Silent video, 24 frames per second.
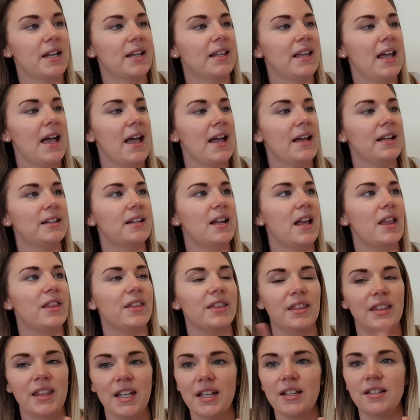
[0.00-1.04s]
Again,
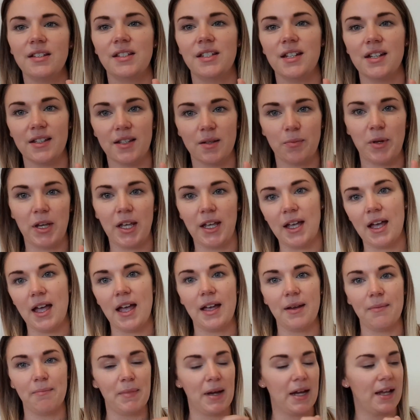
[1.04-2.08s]
these disappear
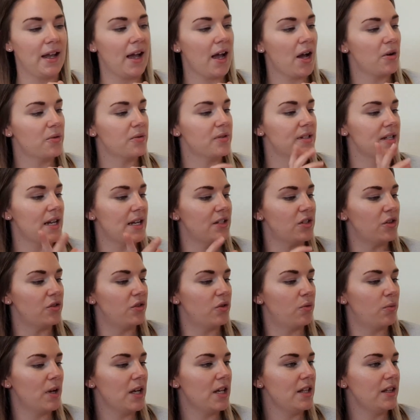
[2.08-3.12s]
in my house. I don't
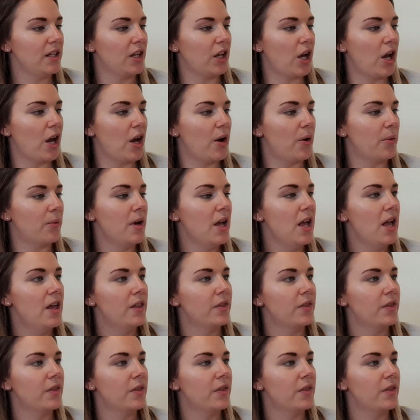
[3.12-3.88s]
know where they go.